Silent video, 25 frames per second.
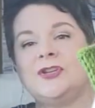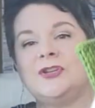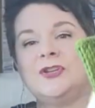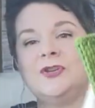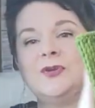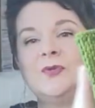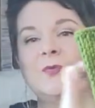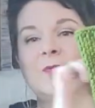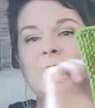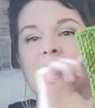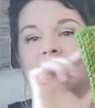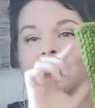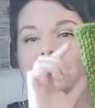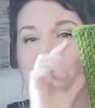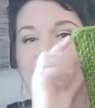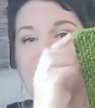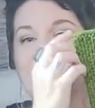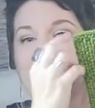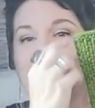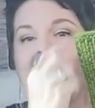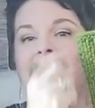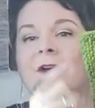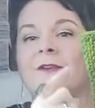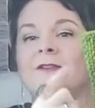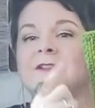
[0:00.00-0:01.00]
you work
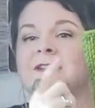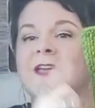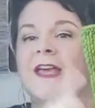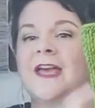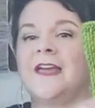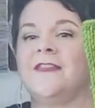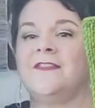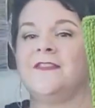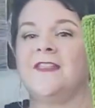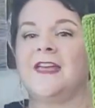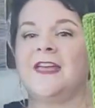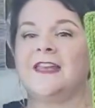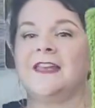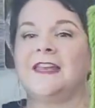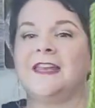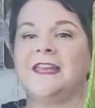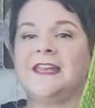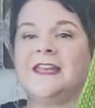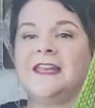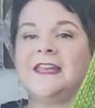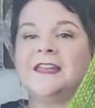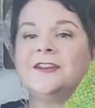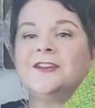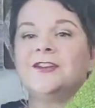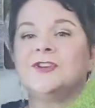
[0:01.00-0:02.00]
around and then
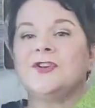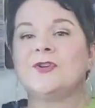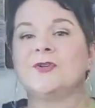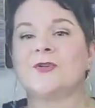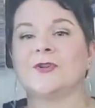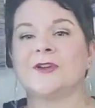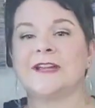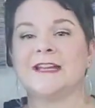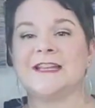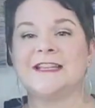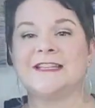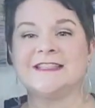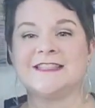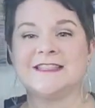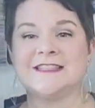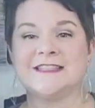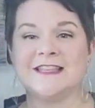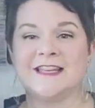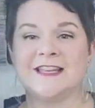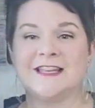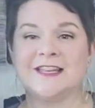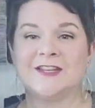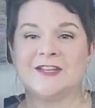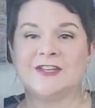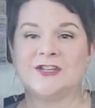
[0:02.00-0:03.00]

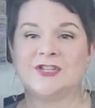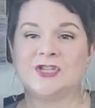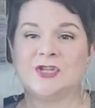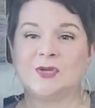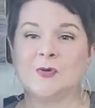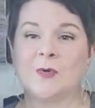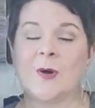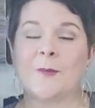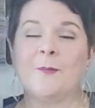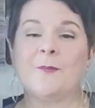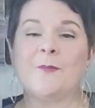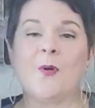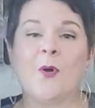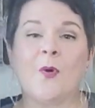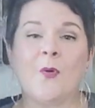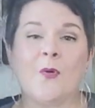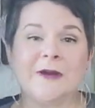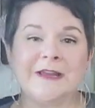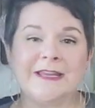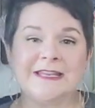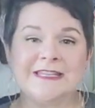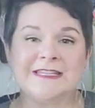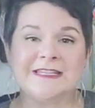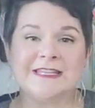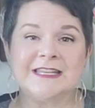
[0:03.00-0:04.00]
increase to a
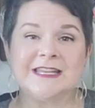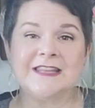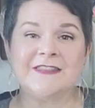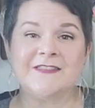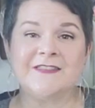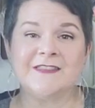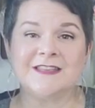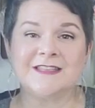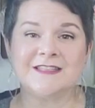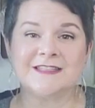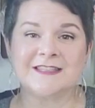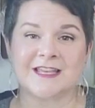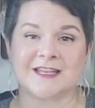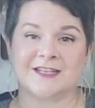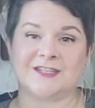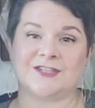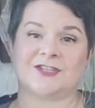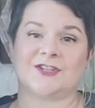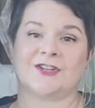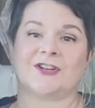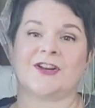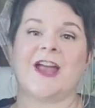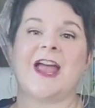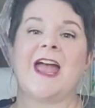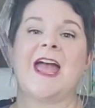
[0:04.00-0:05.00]
point in the
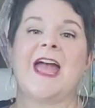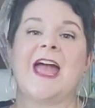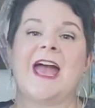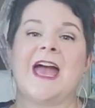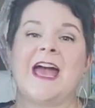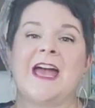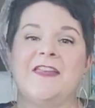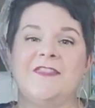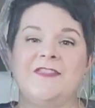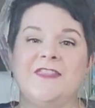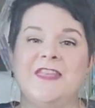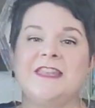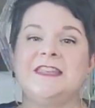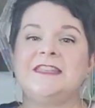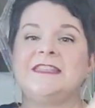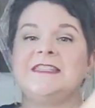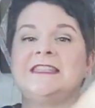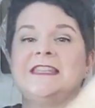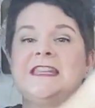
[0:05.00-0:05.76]
center and then